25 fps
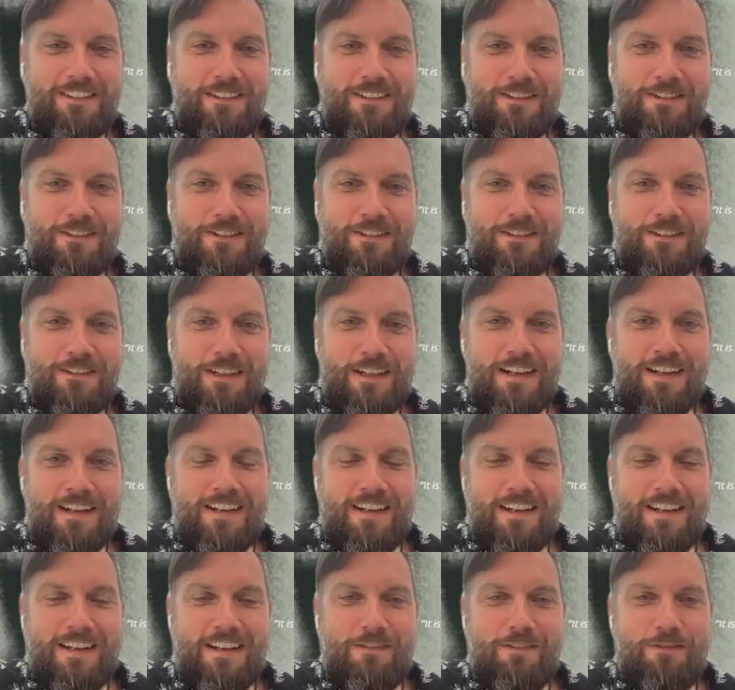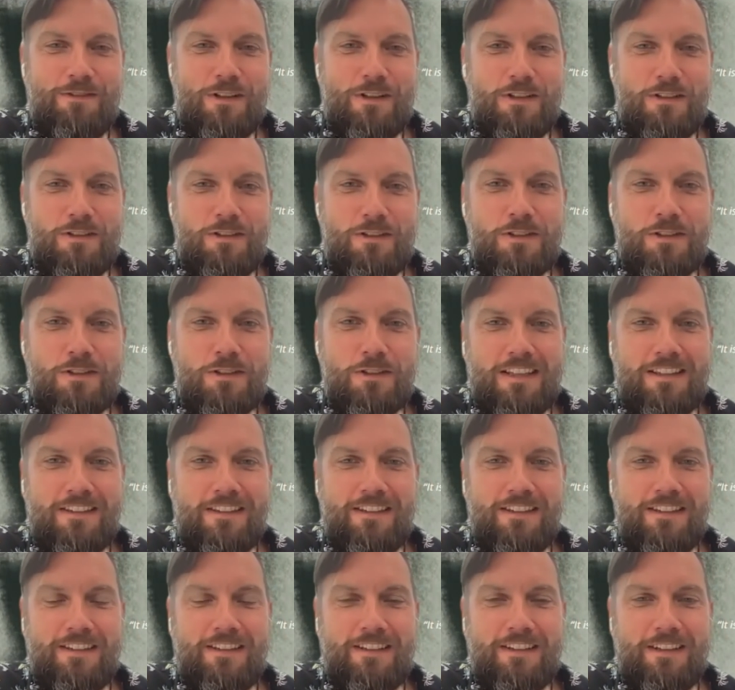So if you just look
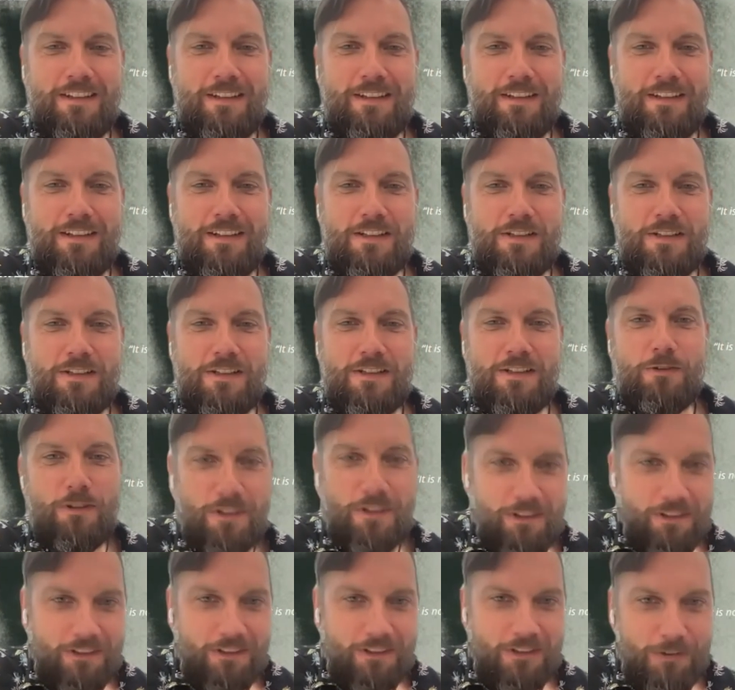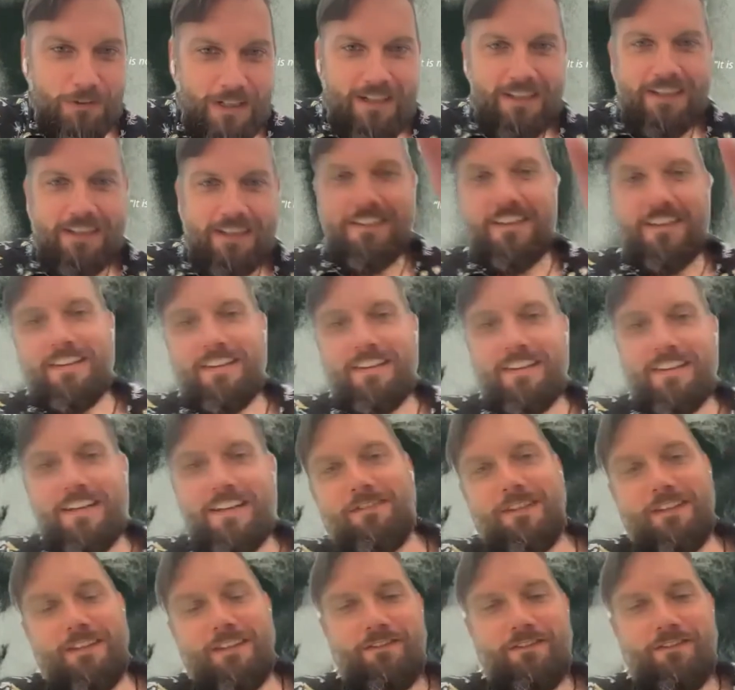at the historical trend
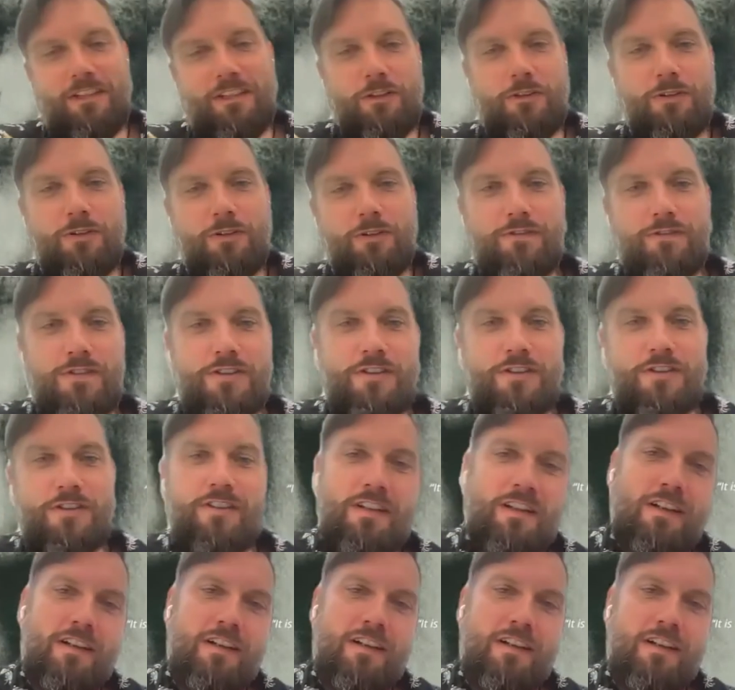and the curves,